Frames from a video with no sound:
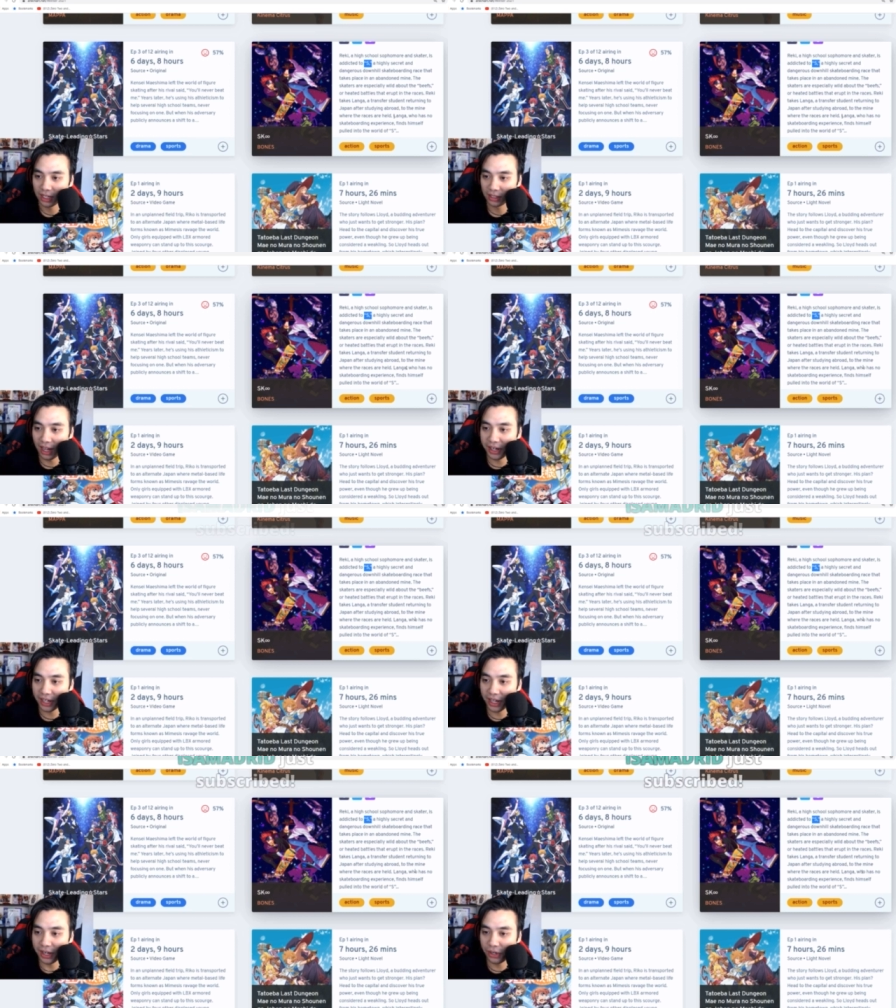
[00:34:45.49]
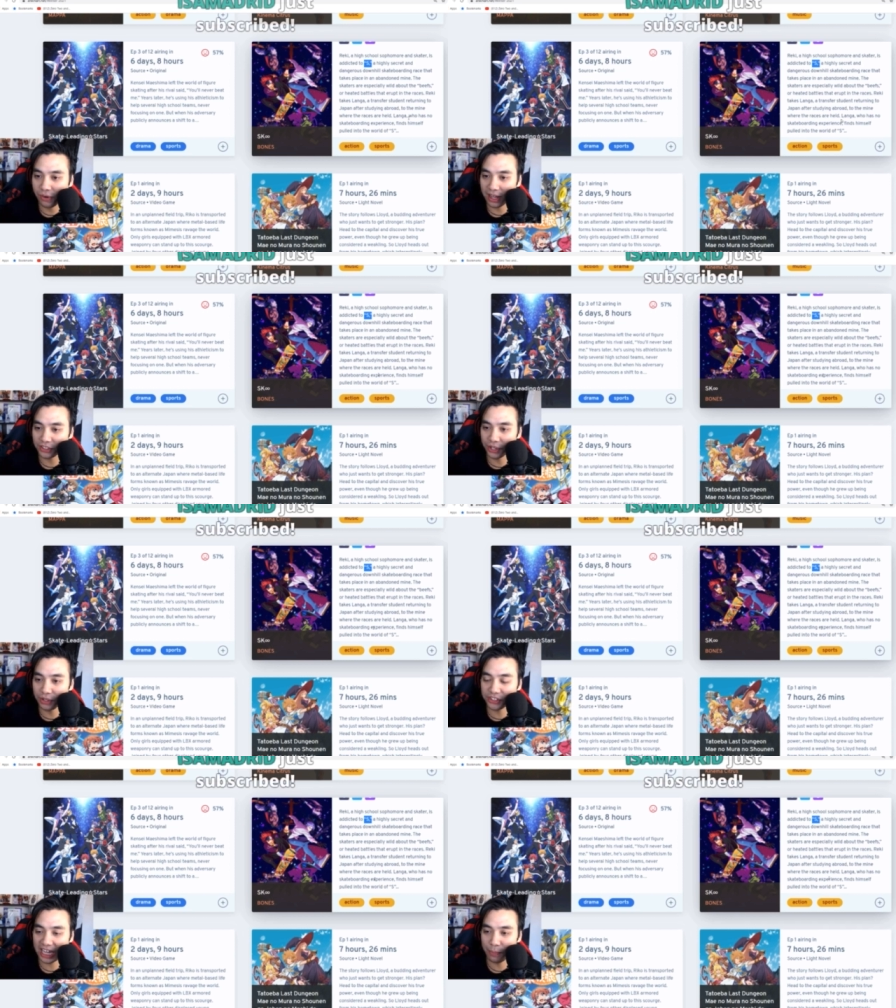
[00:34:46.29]
Langa, who has no
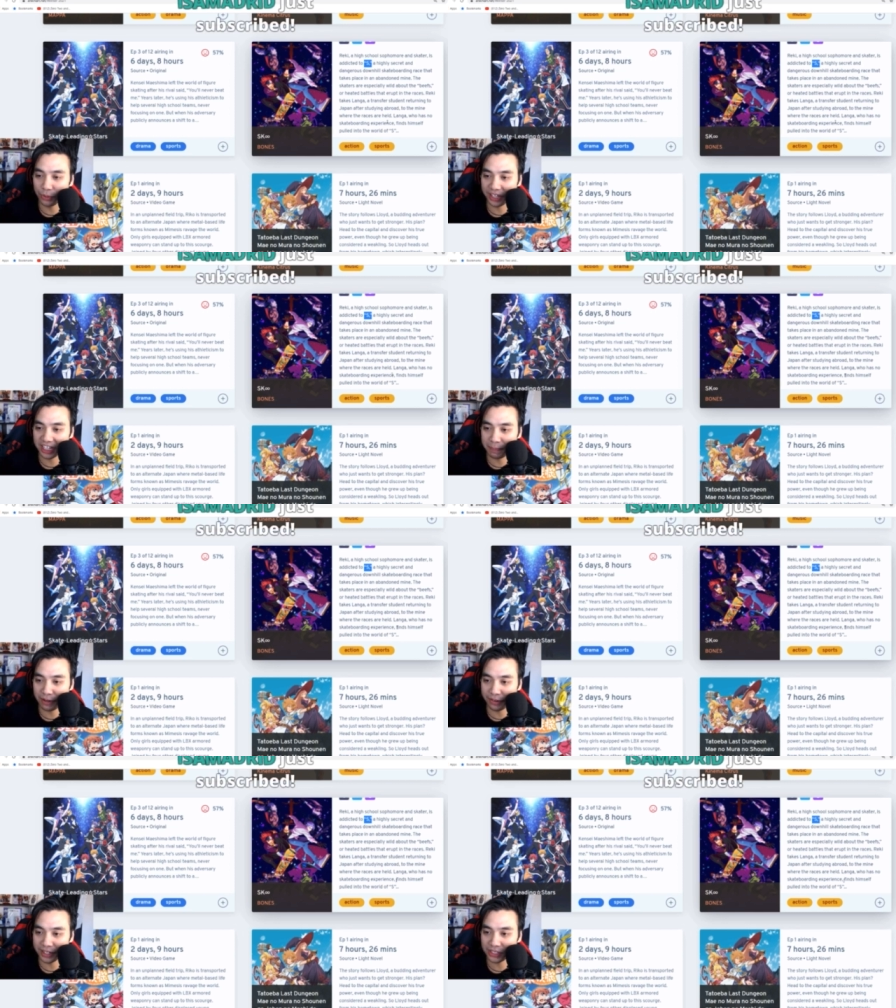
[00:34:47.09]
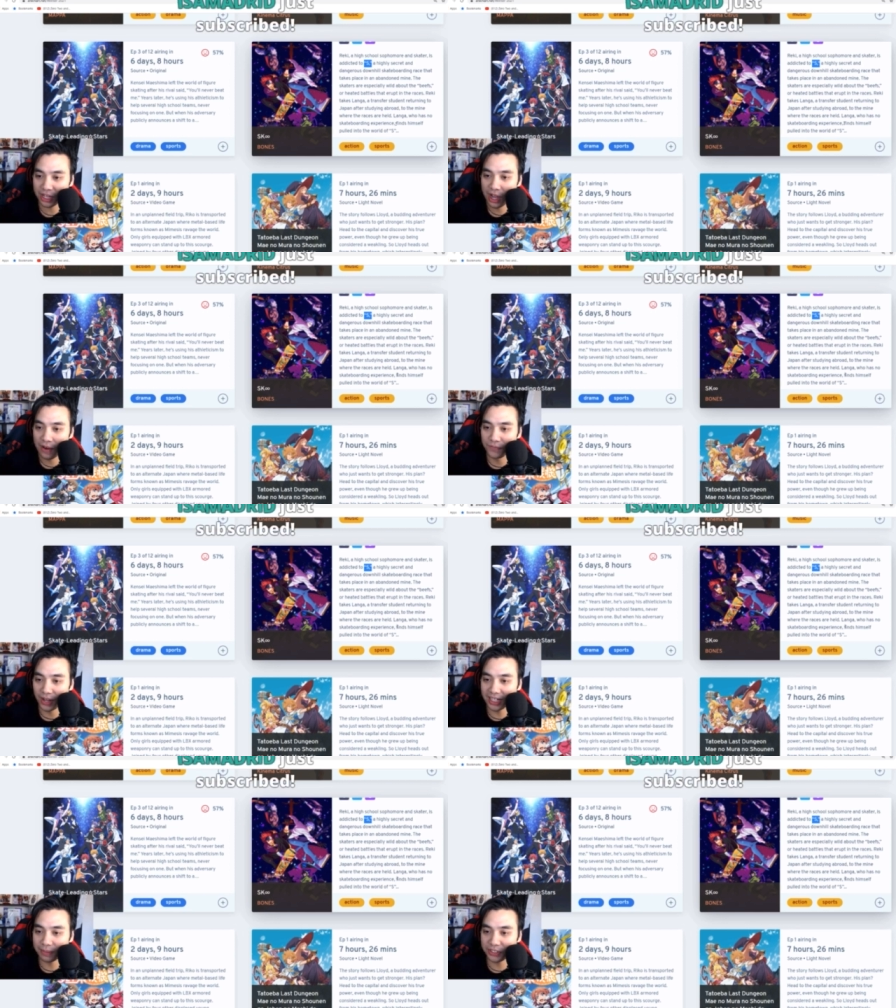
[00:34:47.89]
skateboarding experience,
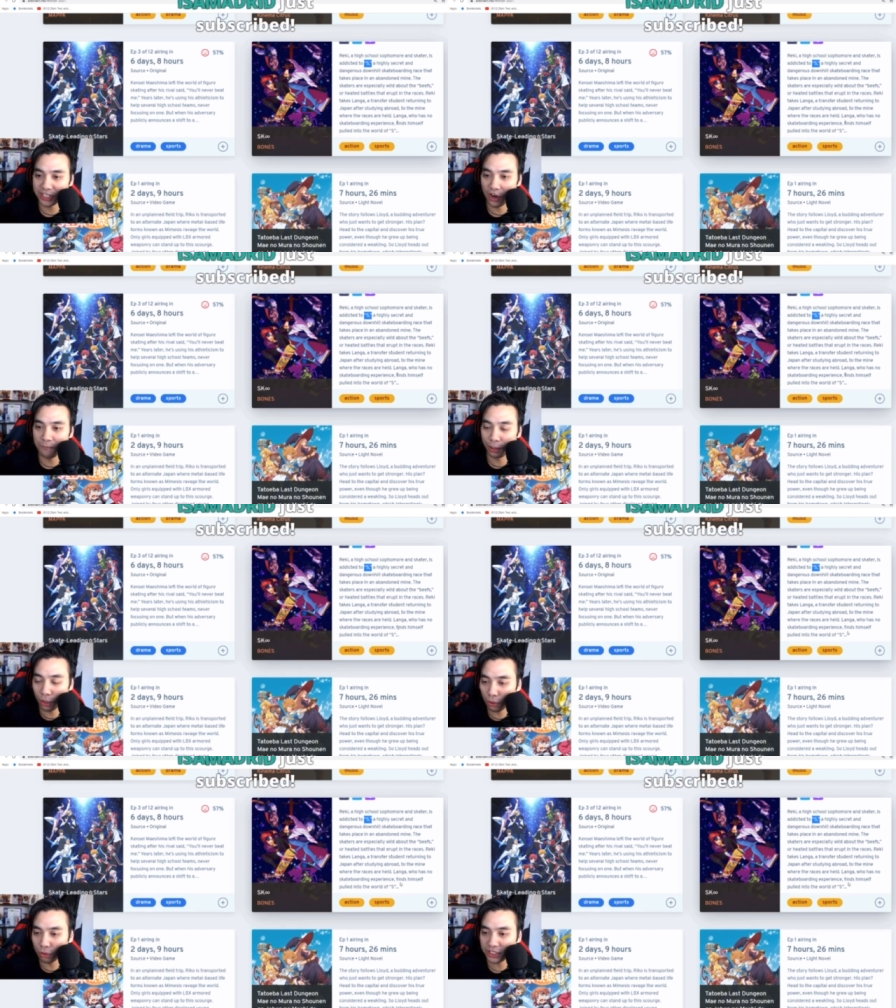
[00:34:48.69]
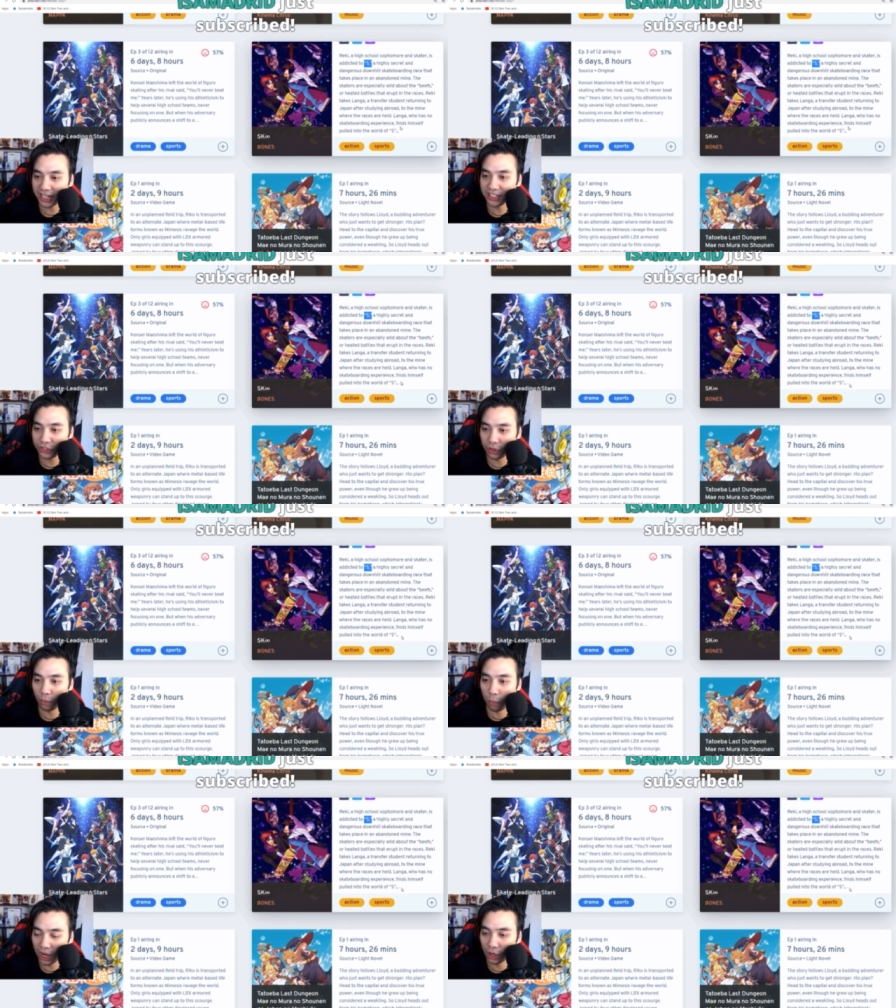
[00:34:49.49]
finds himself pulled into the
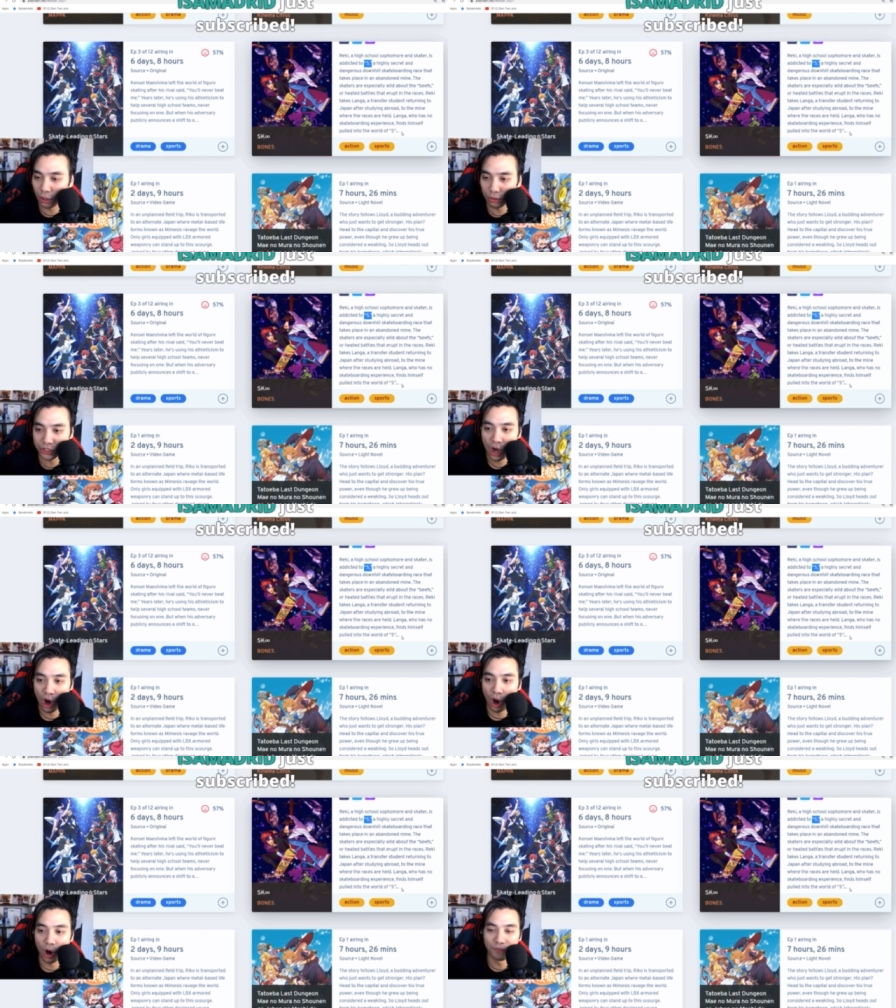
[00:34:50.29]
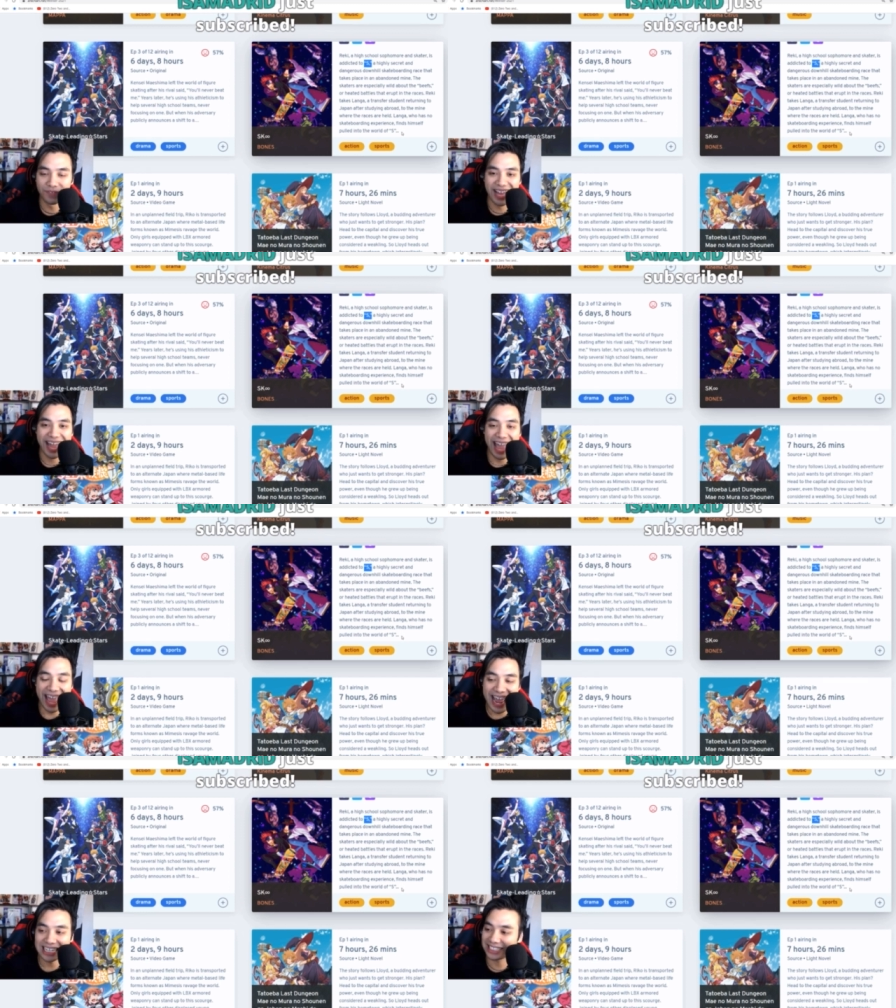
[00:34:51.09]
world of
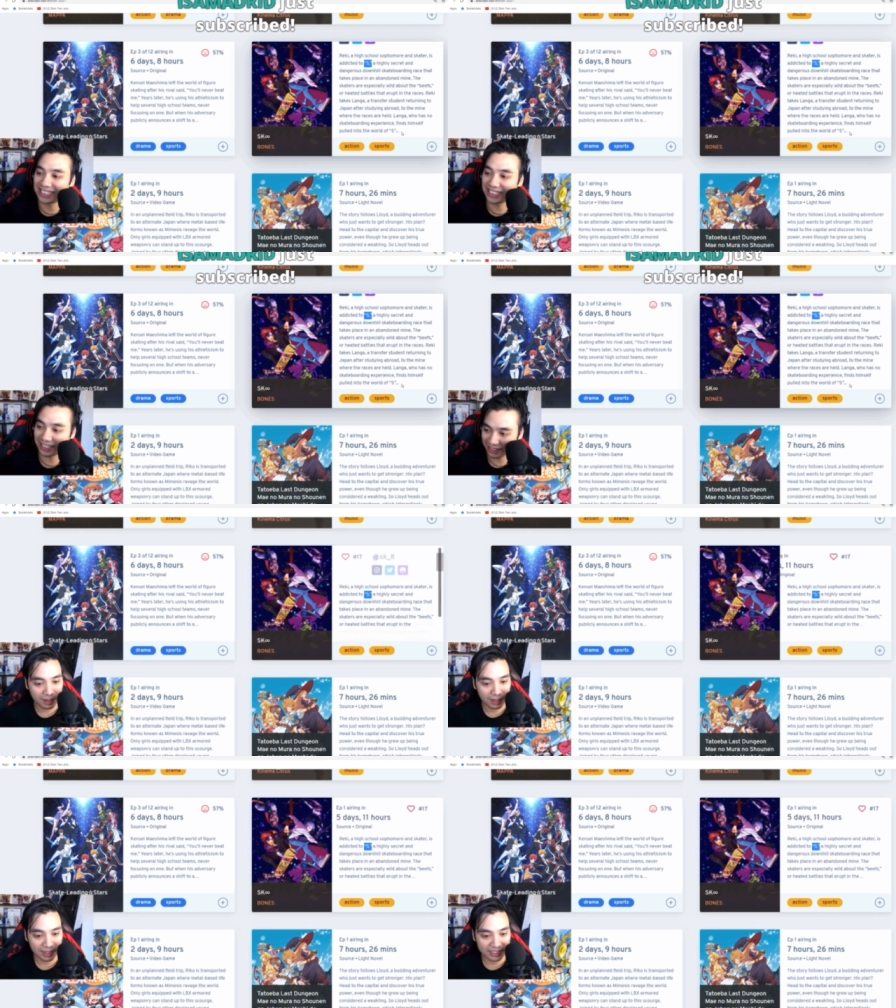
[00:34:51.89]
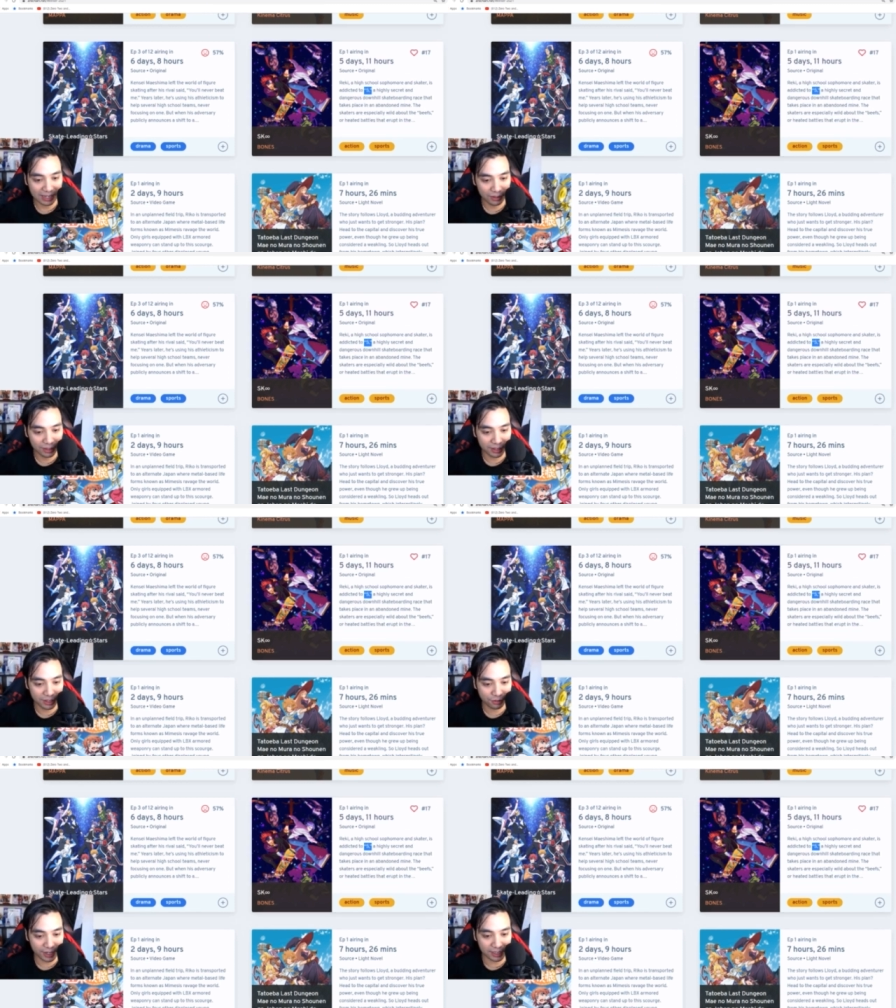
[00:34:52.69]
S. Let's have a look at the
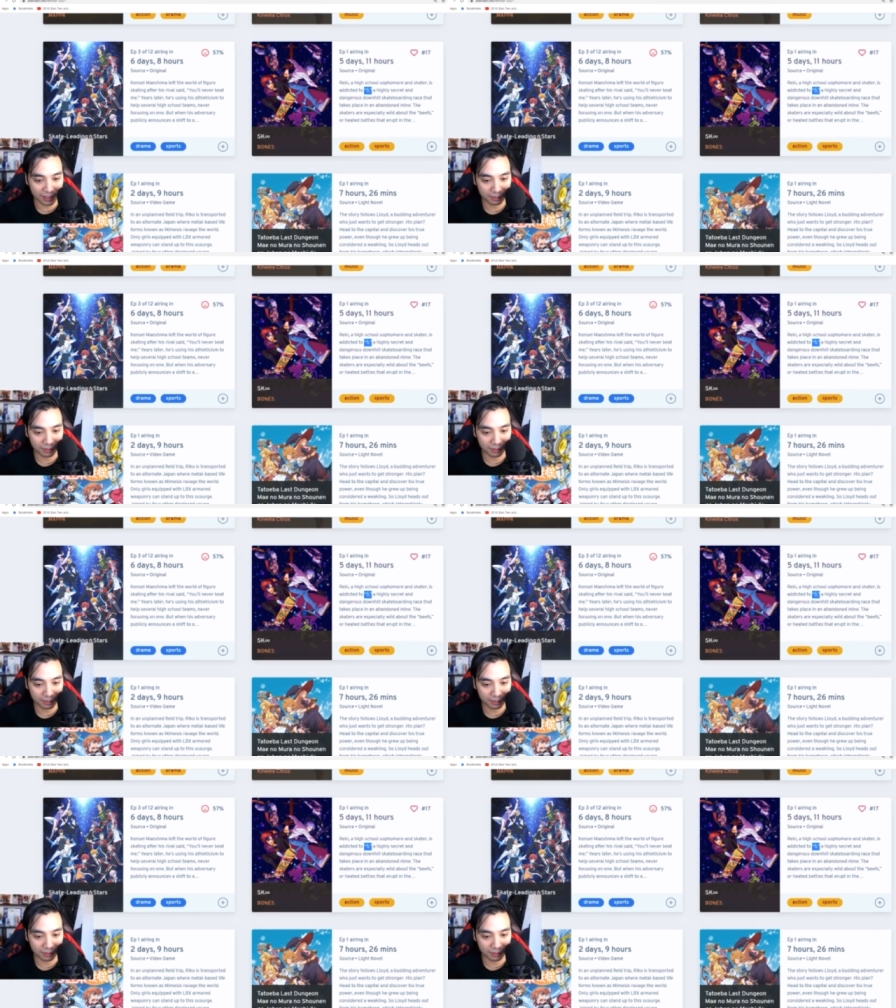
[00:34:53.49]
trailer.